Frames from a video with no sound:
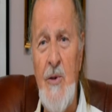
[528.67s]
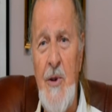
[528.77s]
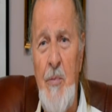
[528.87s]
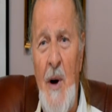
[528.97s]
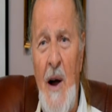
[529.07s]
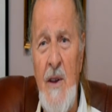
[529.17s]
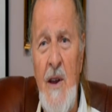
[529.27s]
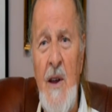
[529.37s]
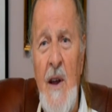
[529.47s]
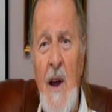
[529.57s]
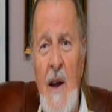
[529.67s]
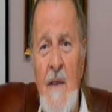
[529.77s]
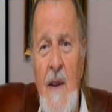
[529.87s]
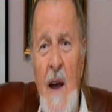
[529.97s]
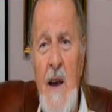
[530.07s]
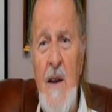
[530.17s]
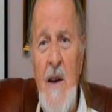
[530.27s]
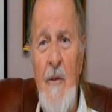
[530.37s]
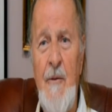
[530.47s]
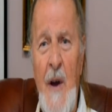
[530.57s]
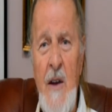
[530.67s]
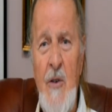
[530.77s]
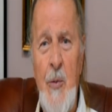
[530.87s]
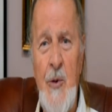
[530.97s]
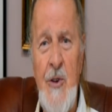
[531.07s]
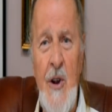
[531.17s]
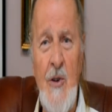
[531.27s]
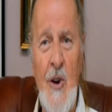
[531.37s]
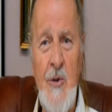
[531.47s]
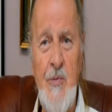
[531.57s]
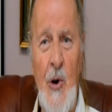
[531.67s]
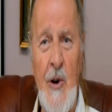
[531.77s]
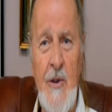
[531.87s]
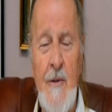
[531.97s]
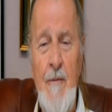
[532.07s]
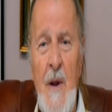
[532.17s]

the body, they favor particular sport.